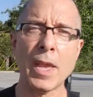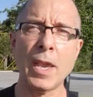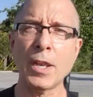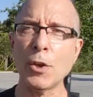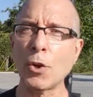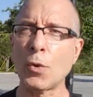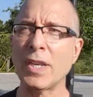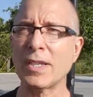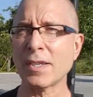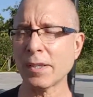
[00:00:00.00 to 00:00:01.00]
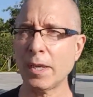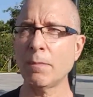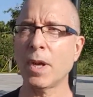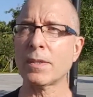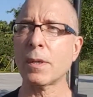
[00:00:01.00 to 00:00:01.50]
It increases
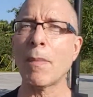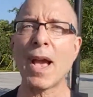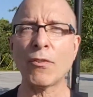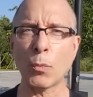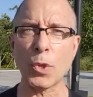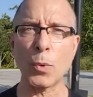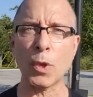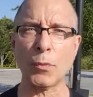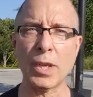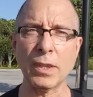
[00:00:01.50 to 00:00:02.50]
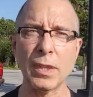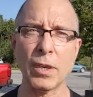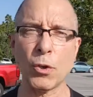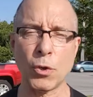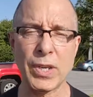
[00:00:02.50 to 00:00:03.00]
lean muscle mass. When you
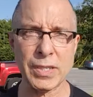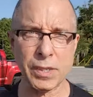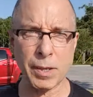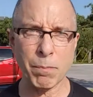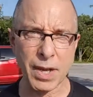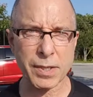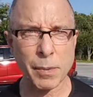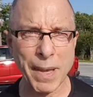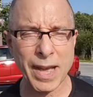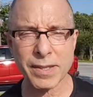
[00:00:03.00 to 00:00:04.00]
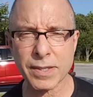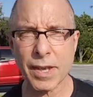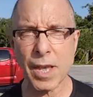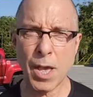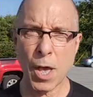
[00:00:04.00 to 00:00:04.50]
increase lean muscle mass,
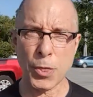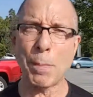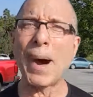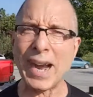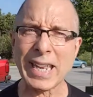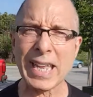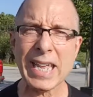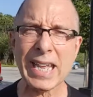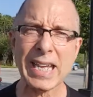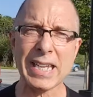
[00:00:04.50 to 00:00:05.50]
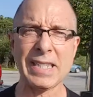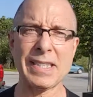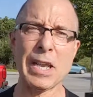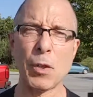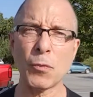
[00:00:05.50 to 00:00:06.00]
the body
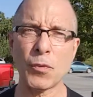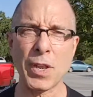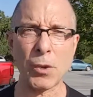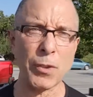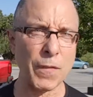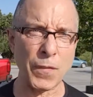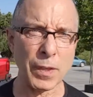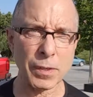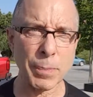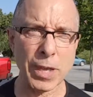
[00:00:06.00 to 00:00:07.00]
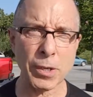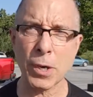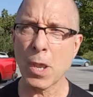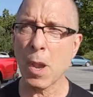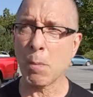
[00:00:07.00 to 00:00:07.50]
itself not only feels better,
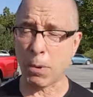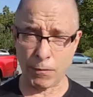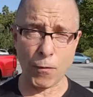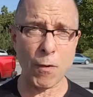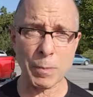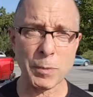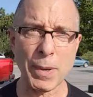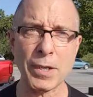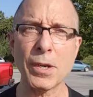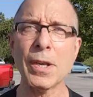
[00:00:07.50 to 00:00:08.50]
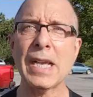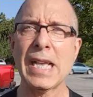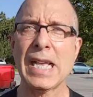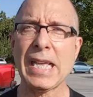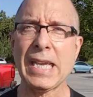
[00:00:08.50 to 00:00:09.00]
performs better.
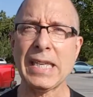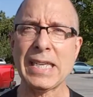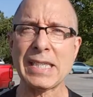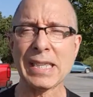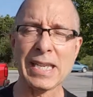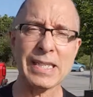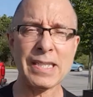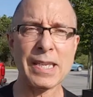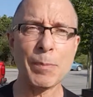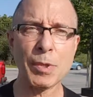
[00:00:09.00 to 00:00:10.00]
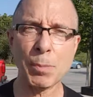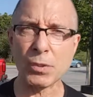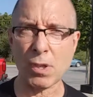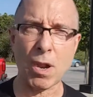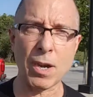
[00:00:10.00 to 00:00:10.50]
It is less susceptible
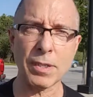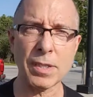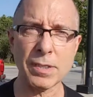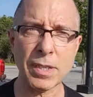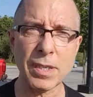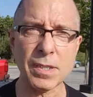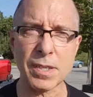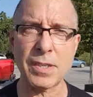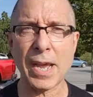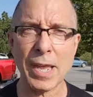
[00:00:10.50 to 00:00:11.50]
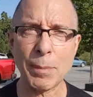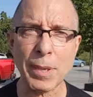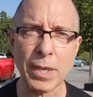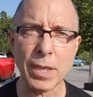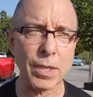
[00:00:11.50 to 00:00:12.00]
to heart disease, to
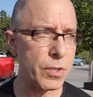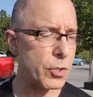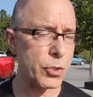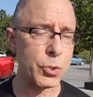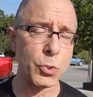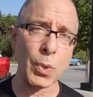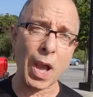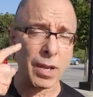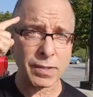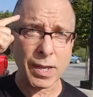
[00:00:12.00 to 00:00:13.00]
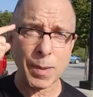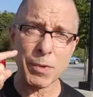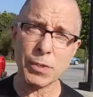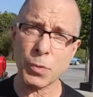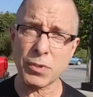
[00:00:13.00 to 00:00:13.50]
diabetes, to
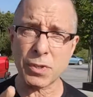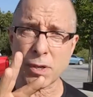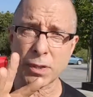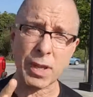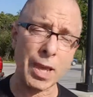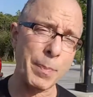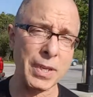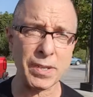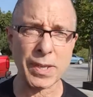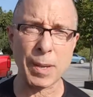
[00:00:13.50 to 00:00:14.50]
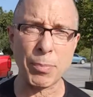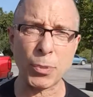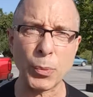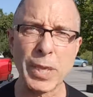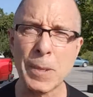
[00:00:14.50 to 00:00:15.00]
Alzheimer's, which is called diabetes type
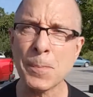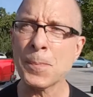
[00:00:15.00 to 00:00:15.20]
3.